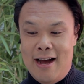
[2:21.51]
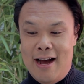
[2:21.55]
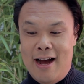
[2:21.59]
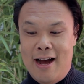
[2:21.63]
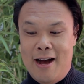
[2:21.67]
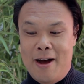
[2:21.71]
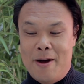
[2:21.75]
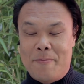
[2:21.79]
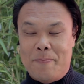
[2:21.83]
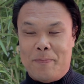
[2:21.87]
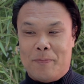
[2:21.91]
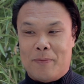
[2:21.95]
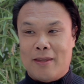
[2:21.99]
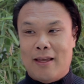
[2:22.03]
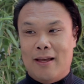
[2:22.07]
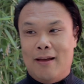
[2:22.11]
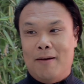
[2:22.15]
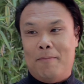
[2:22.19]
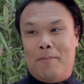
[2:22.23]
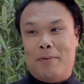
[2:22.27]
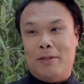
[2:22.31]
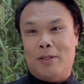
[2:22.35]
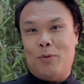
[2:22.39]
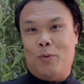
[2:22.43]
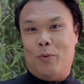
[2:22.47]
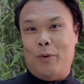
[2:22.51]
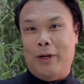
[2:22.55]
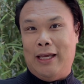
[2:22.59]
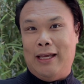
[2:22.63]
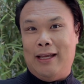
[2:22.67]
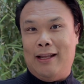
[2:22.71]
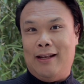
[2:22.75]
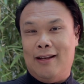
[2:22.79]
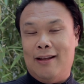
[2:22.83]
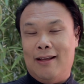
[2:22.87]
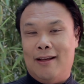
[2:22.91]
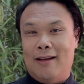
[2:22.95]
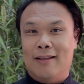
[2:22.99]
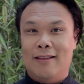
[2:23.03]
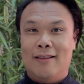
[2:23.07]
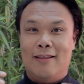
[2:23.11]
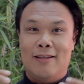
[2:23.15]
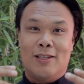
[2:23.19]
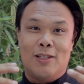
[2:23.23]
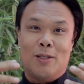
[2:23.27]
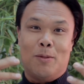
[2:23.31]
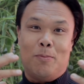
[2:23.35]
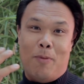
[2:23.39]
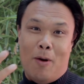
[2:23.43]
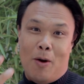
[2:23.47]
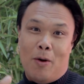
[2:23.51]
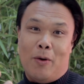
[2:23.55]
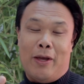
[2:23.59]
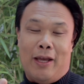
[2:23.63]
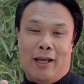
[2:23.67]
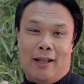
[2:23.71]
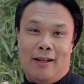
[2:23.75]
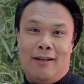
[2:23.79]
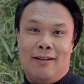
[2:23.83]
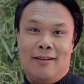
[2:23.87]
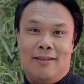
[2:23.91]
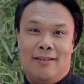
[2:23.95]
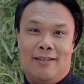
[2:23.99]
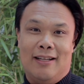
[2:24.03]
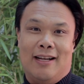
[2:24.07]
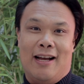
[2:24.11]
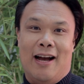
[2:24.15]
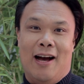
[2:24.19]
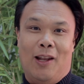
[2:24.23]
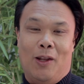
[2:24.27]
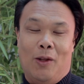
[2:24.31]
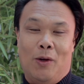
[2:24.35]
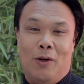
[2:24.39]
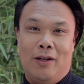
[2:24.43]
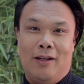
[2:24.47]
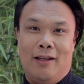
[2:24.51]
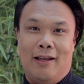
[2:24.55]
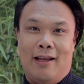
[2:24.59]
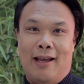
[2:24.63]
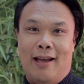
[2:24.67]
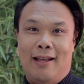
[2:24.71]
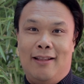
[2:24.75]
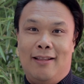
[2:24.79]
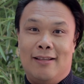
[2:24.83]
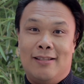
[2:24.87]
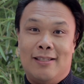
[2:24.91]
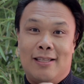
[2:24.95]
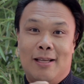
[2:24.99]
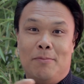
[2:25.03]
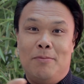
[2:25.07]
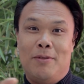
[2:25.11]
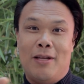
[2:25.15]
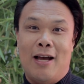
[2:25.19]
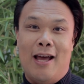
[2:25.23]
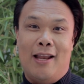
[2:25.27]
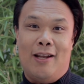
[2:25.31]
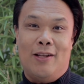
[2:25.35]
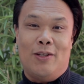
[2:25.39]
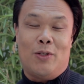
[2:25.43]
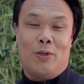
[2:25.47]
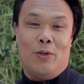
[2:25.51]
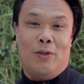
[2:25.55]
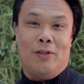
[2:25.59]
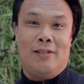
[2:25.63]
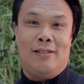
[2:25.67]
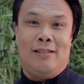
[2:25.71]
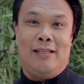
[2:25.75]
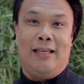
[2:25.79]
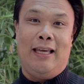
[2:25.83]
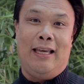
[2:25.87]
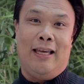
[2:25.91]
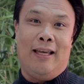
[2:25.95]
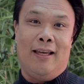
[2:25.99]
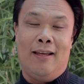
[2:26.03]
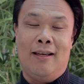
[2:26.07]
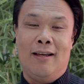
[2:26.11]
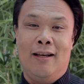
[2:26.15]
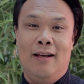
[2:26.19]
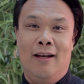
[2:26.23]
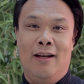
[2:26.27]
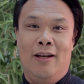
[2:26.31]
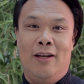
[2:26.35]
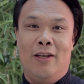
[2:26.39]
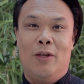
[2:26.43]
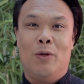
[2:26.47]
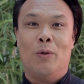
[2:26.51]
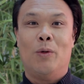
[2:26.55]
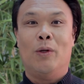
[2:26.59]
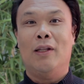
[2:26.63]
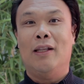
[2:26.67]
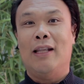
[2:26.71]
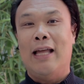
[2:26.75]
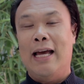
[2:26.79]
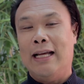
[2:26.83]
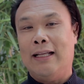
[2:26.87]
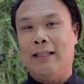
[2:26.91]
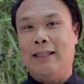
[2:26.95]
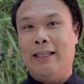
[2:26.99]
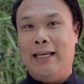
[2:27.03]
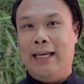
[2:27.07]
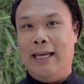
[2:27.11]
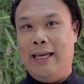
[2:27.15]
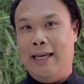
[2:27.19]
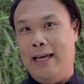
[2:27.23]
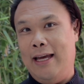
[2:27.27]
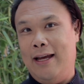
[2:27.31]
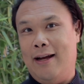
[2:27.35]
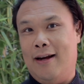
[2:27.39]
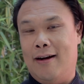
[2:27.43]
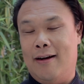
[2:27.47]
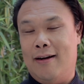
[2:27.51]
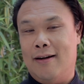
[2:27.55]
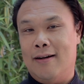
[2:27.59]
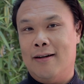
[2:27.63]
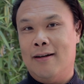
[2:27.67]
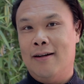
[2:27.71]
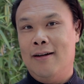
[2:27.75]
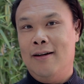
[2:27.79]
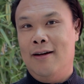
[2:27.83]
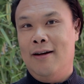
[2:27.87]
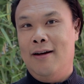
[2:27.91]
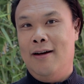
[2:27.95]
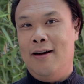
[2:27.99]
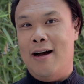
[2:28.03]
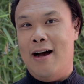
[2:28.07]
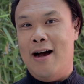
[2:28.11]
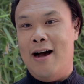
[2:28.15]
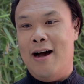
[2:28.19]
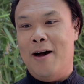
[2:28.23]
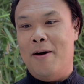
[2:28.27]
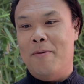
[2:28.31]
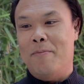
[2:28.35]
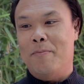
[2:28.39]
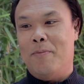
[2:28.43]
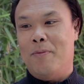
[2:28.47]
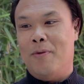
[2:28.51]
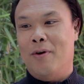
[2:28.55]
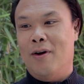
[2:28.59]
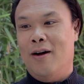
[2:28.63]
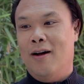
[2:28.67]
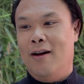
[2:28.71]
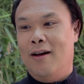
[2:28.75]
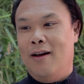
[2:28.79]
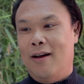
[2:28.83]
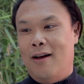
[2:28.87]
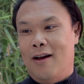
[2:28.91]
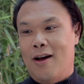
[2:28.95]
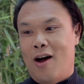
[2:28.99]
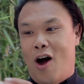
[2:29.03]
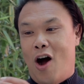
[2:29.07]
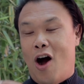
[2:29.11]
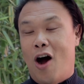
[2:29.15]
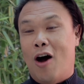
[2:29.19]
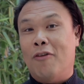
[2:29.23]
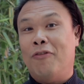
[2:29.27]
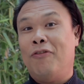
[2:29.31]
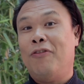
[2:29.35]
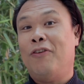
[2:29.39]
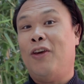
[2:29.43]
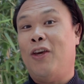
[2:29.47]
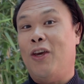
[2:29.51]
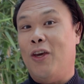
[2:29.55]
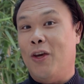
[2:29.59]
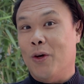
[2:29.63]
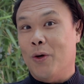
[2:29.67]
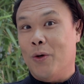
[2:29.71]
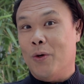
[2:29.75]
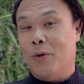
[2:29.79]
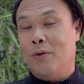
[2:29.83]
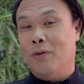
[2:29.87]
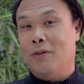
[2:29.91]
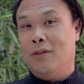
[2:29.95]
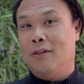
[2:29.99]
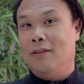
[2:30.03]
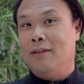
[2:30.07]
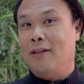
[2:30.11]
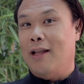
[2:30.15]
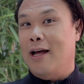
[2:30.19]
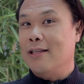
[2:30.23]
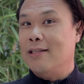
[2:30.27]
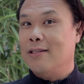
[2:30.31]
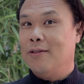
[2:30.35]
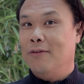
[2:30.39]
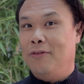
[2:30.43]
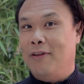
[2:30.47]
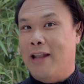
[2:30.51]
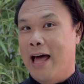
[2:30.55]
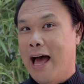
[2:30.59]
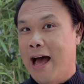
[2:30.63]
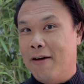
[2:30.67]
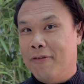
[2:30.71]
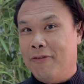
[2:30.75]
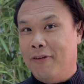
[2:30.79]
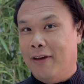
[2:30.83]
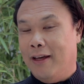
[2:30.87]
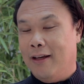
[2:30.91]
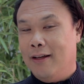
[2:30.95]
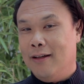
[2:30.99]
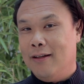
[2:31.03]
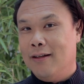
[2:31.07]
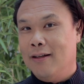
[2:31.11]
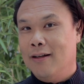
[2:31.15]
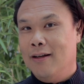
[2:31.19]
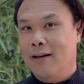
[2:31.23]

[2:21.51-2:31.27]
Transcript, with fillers: um, between the spoken Tagalog and the subtitles you'll see, you will likely hear um, off cue lots of laughing